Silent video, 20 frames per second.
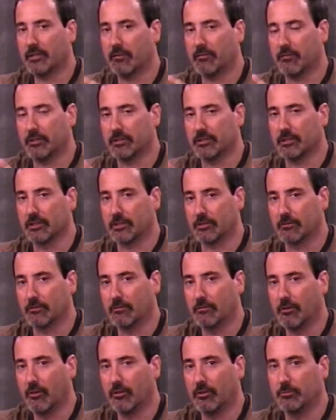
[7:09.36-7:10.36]
listening
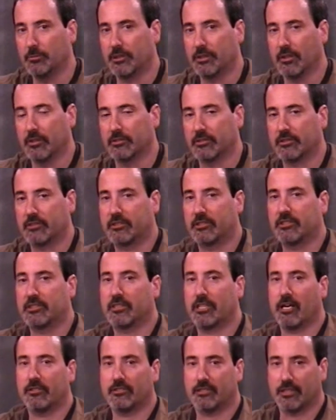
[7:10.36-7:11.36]
only because it's
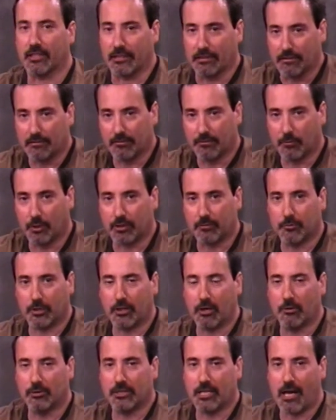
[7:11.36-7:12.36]
disgusting what, what
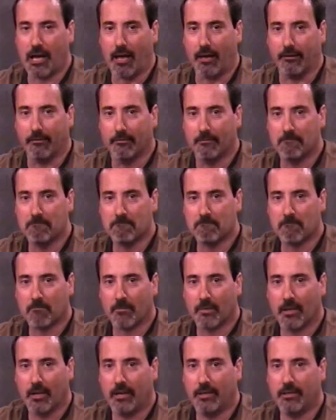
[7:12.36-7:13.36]
goes on. Mm-hmm.
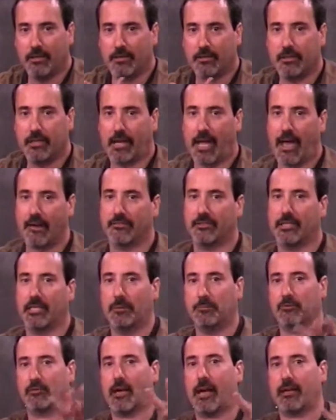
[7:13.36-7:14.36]
And you, you have to
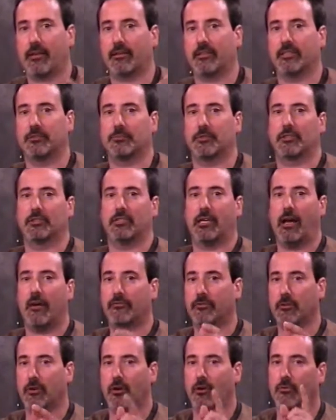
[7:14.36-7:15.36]
keep track of this because you have
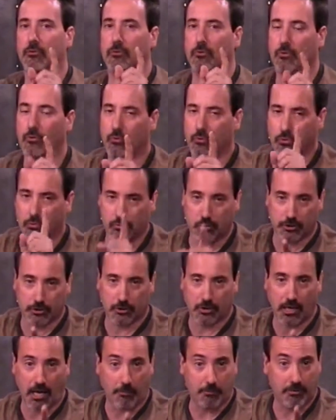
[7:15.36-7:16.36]
to know who should
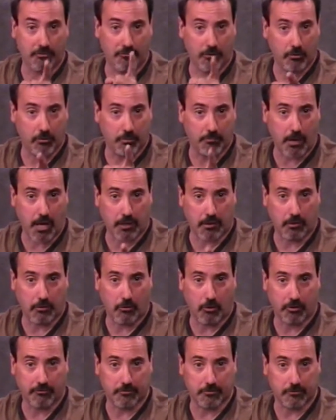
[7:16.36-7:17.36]
not be voted back in
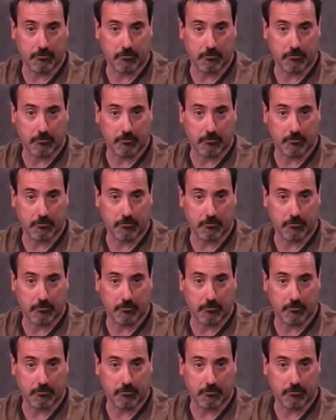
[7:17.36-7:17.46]
office.